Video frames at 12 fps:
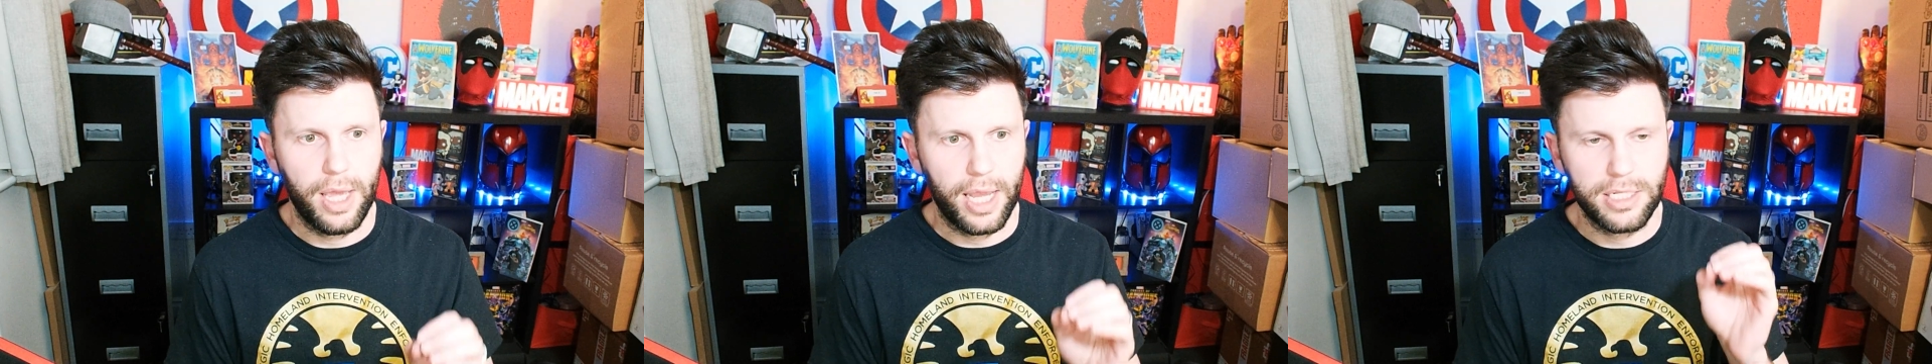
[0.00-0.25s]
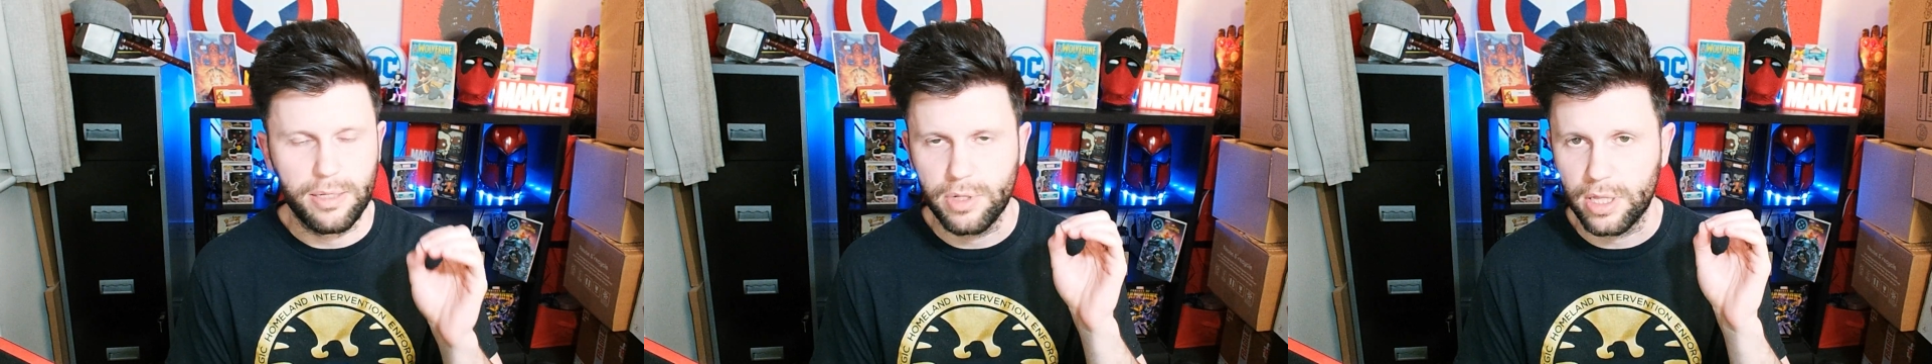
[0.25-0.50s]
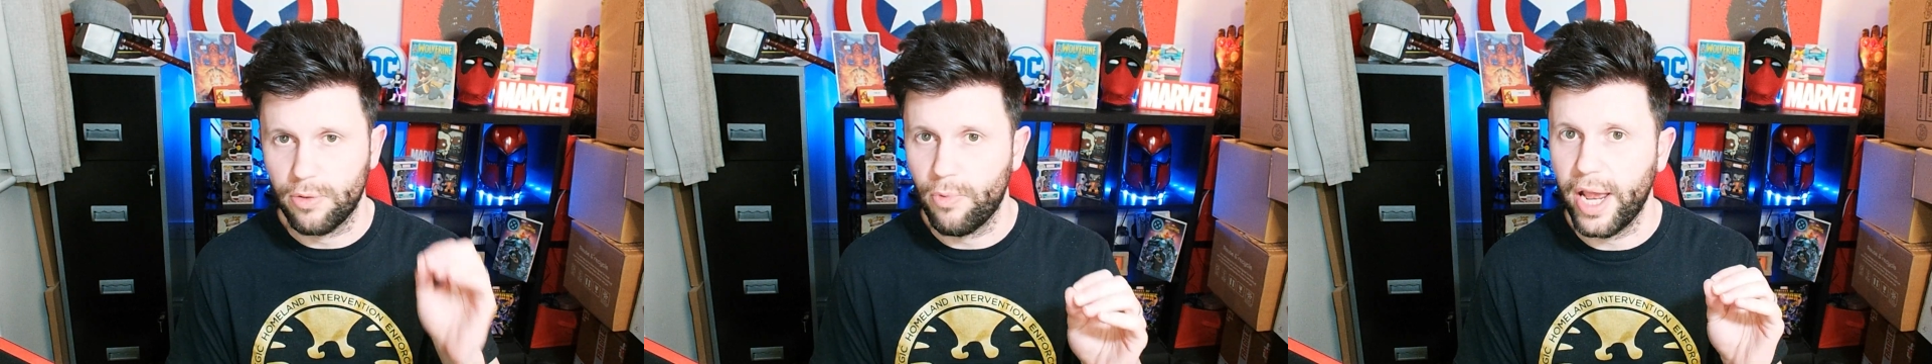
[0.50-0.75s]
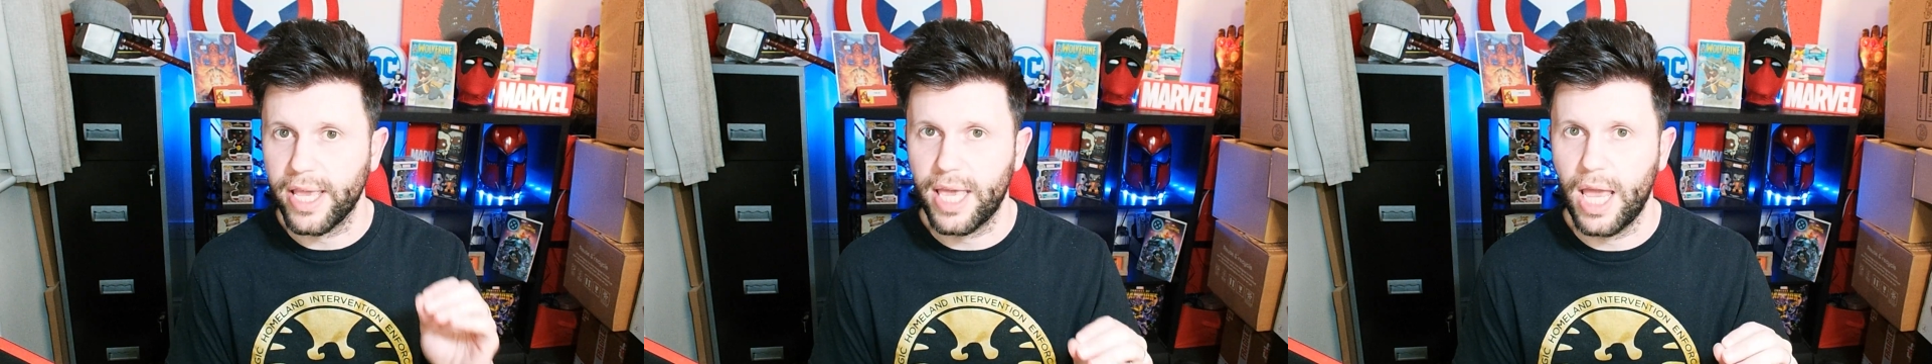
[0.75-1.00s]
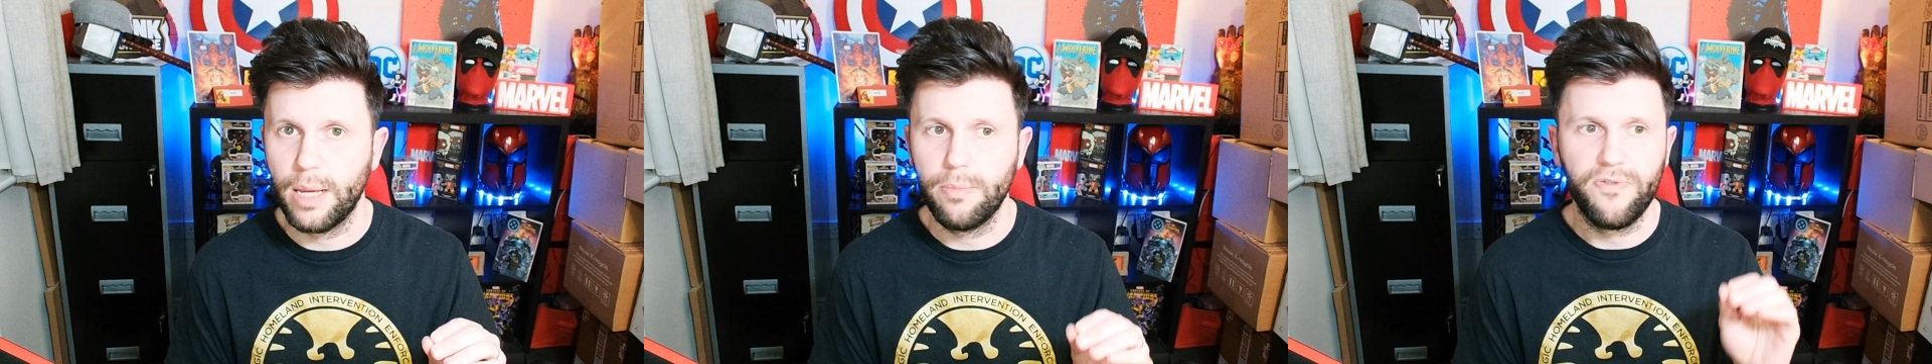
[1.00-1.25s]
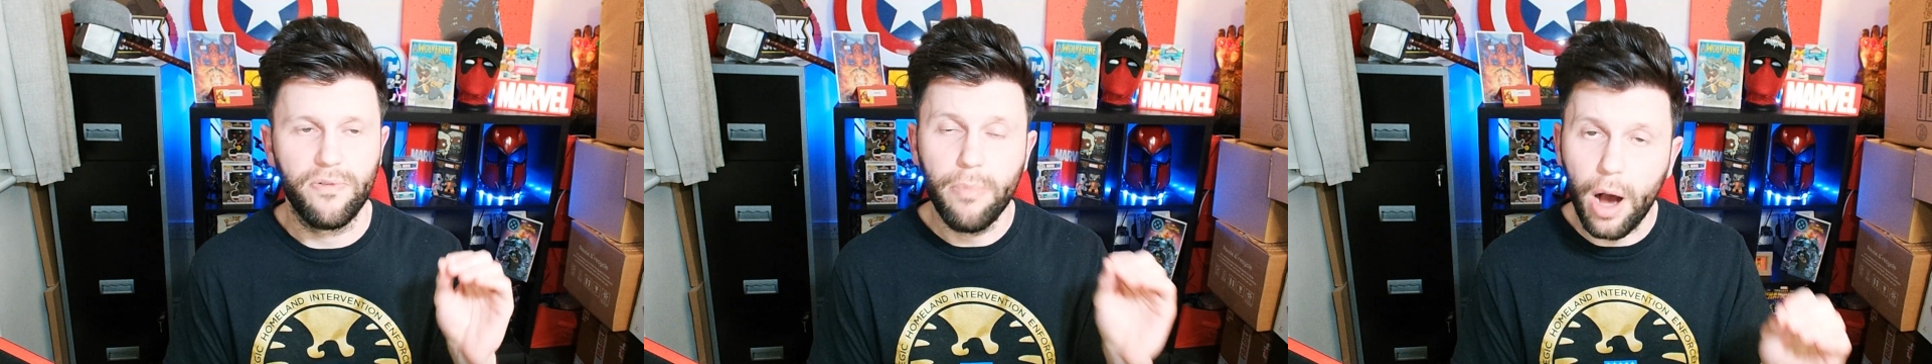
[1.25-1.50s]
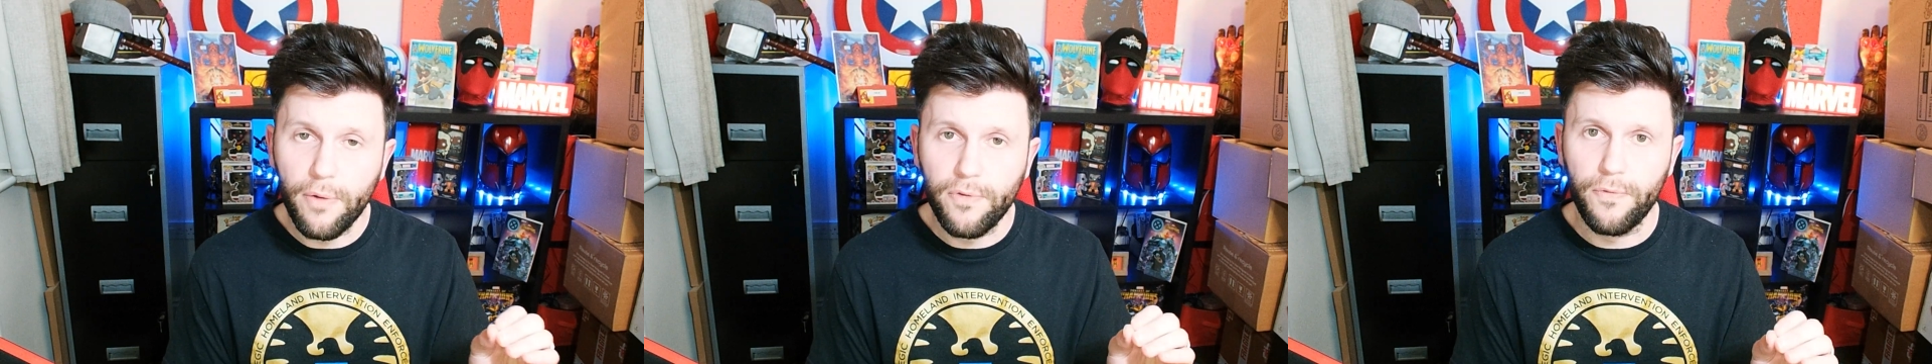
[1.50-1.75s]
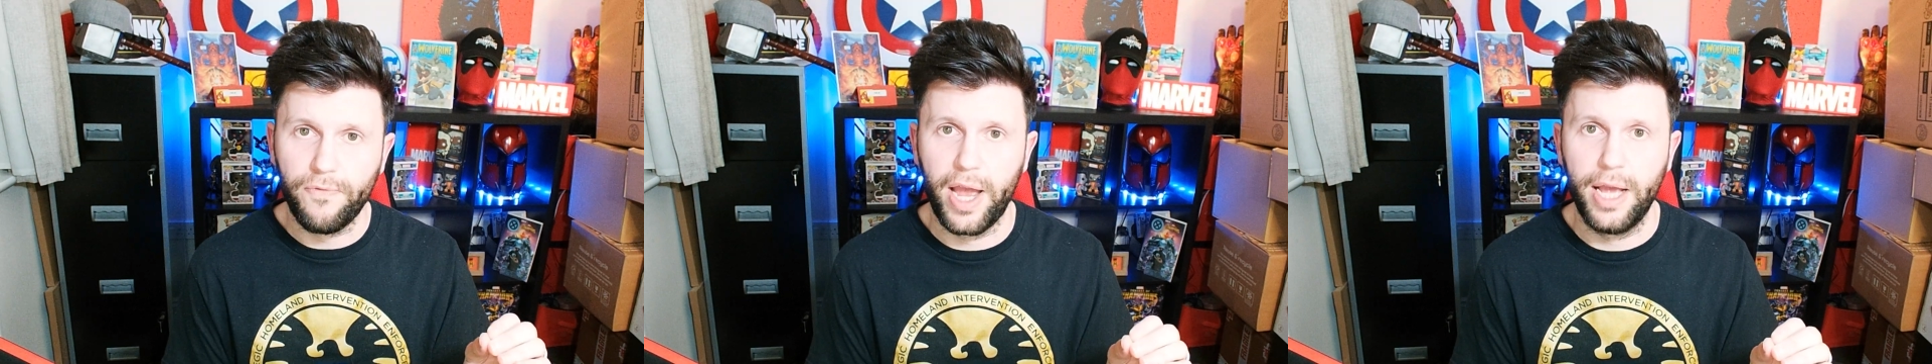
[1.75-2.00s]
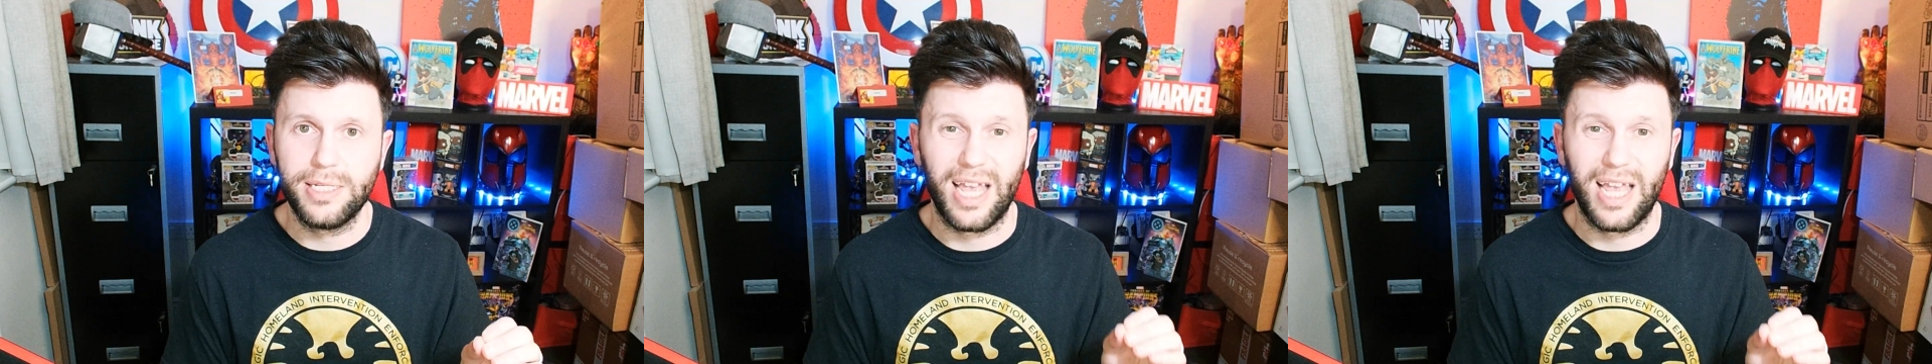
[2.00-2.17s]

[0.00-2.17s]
It seems like the right game for Marvel fans,